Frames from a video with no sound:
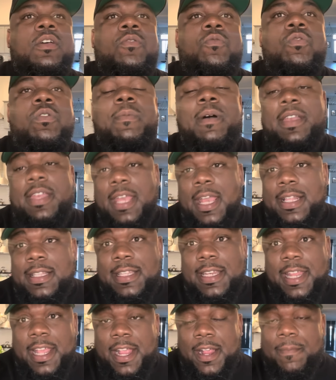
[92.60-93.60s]
We about to head to
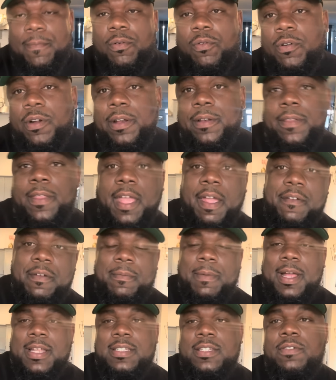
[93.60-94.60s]
the airport.
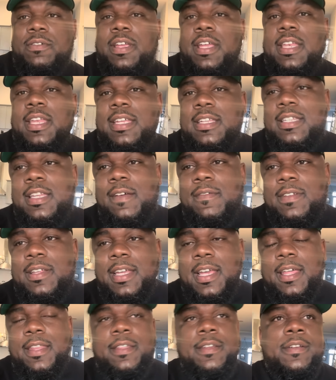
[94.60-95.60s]
Everybody's still getting their stuff
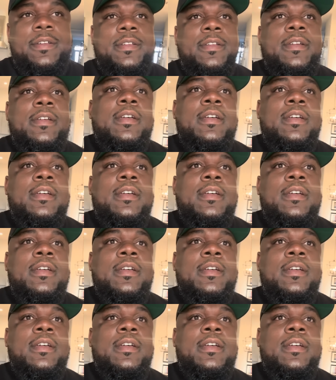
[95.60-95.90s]
together.